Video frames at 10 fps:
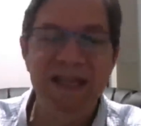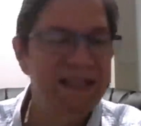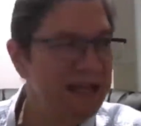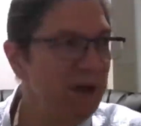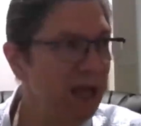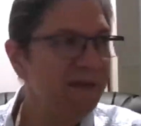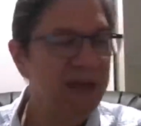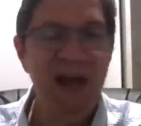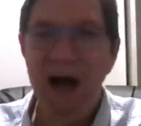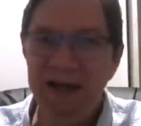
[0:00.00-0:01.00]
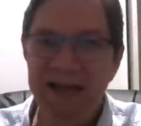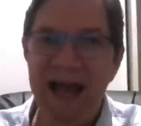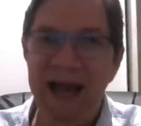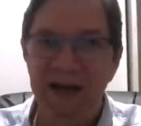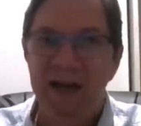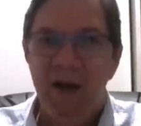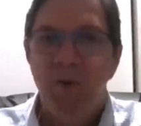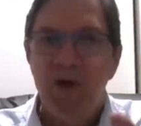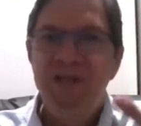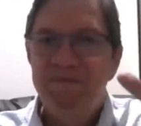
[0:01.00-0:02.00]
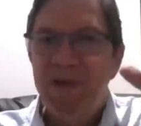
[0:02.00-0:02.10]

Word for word: It seemed like the contact was